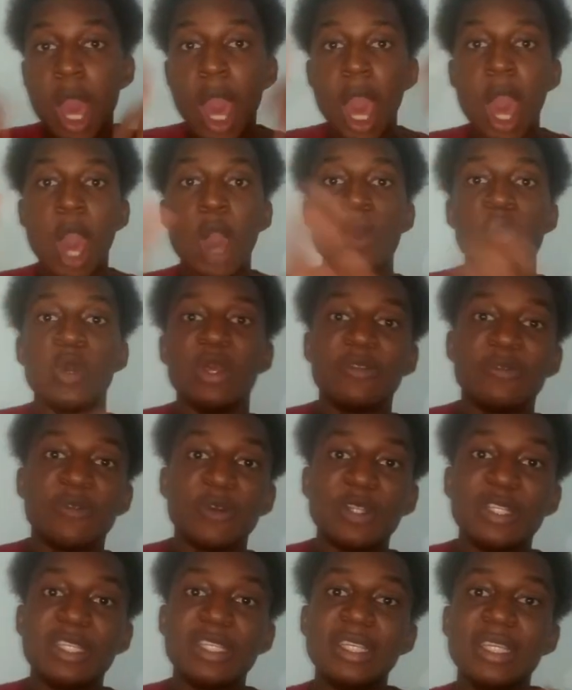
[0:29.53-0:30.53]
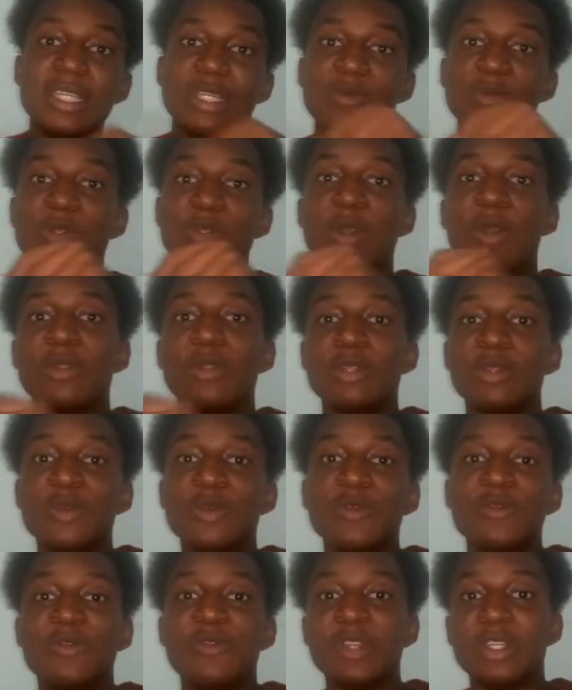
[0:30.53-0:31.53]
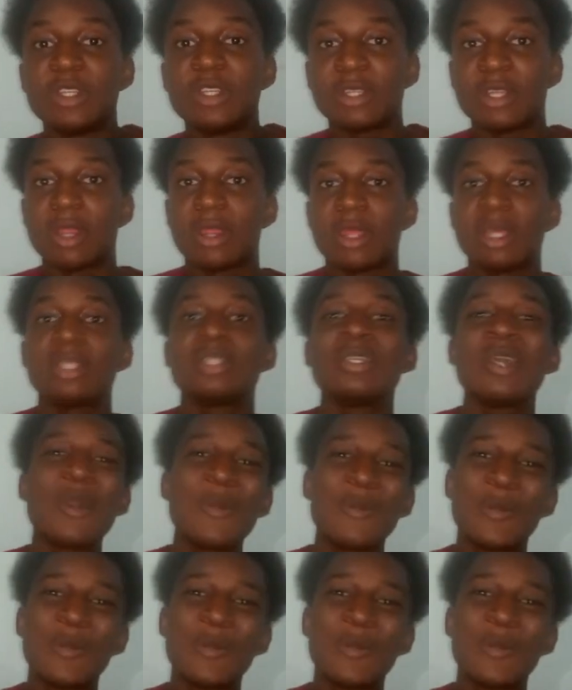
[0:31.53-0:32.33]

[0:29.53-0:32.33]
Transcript: iOS 14 with all the new features and things.